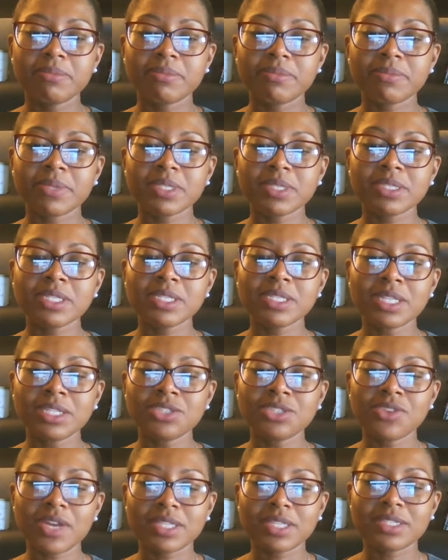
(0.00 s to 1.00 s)
this is
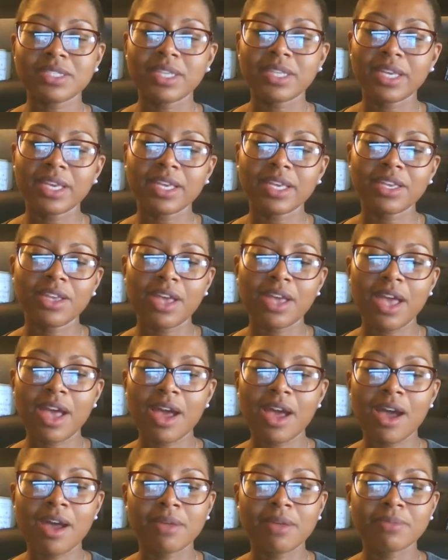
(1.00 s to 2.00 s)
interesting. Yeah,
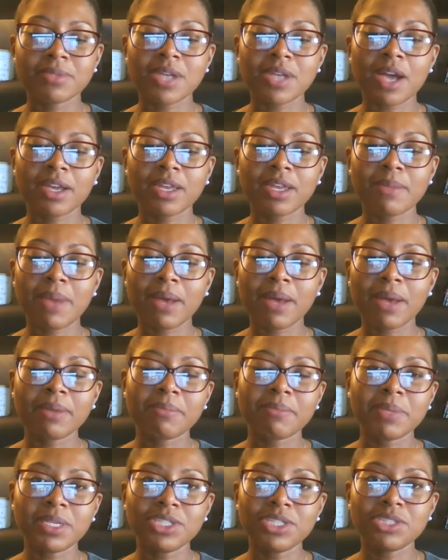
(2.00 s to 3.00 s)
I'm talking about
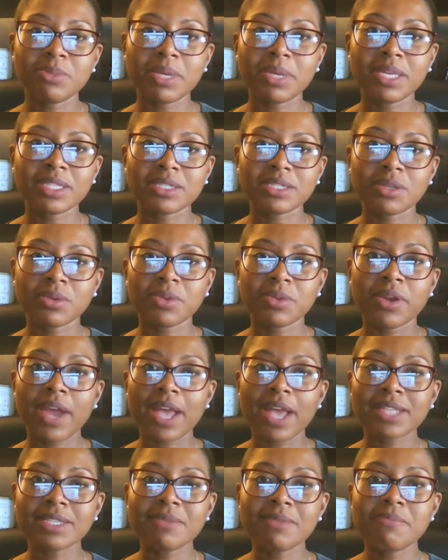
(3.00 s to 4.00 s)
impeachment. So there
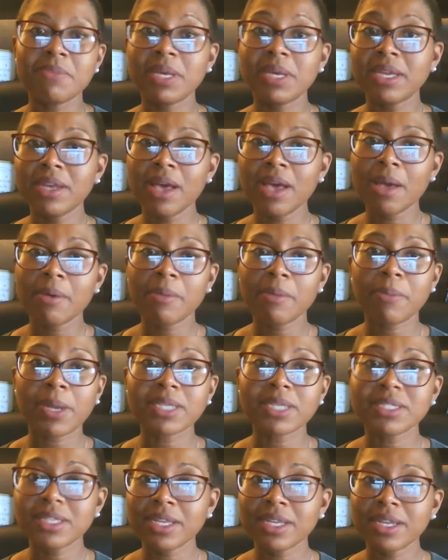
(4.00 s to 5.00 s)
hasn't been a
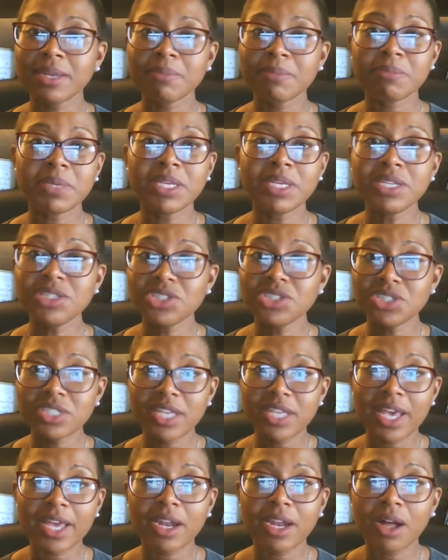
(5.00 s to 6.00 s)
president impeached
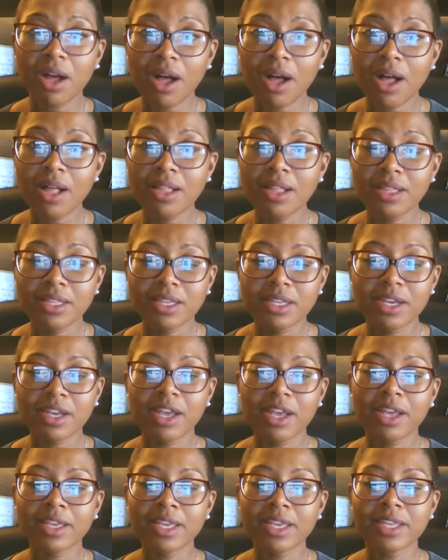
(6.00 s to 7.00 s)
at all.
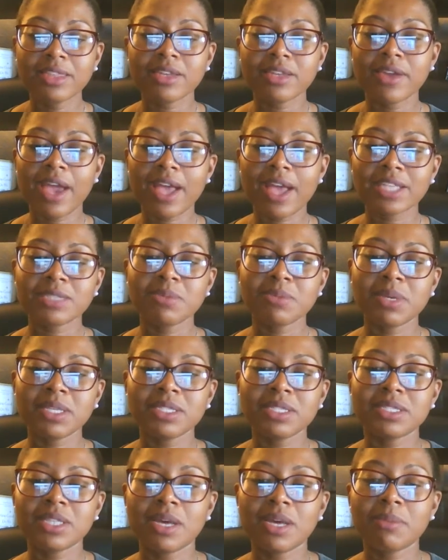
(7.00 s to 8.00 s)
Again, there has
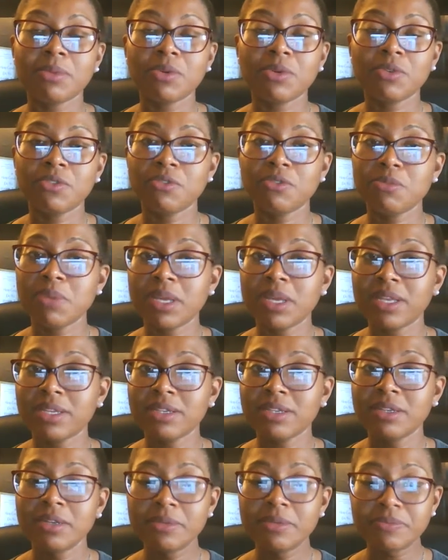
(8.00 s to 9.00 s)
been some who've
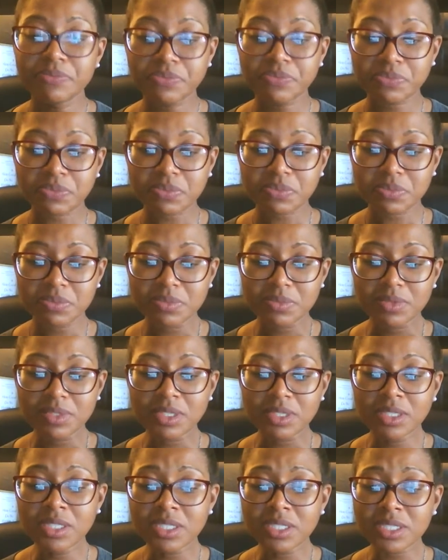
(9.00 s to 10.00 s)
been
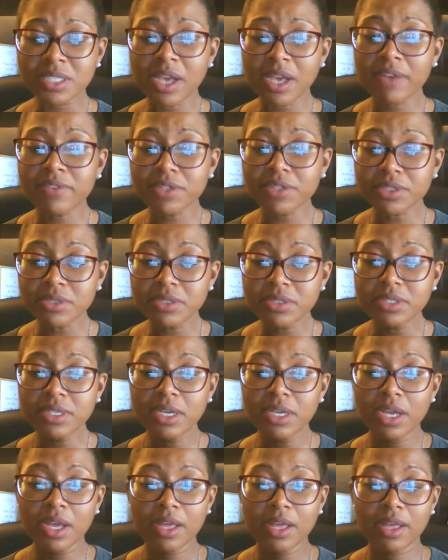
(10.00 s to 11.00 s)
discovered
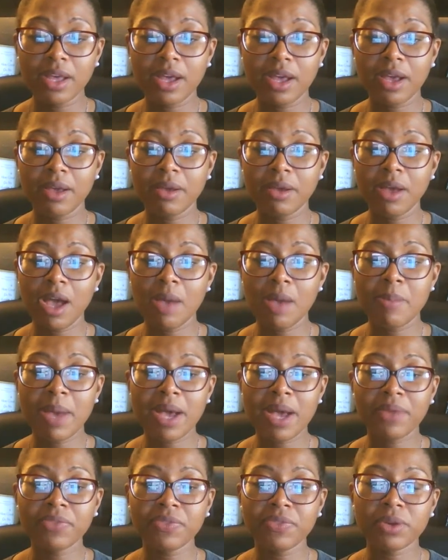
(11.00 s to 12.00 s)

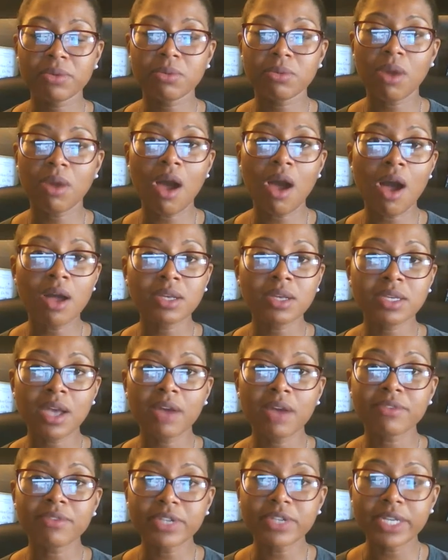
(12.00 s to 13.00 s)
about their wrong
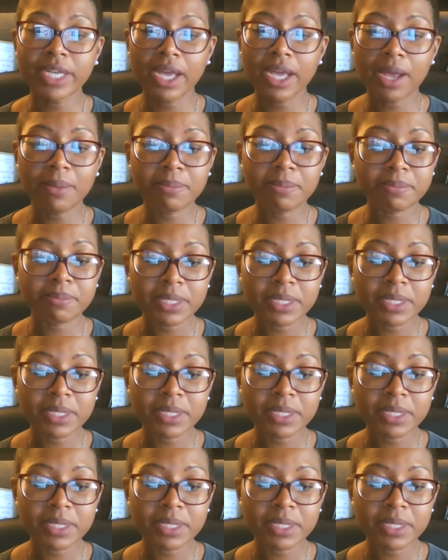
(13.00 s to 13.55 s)
covering up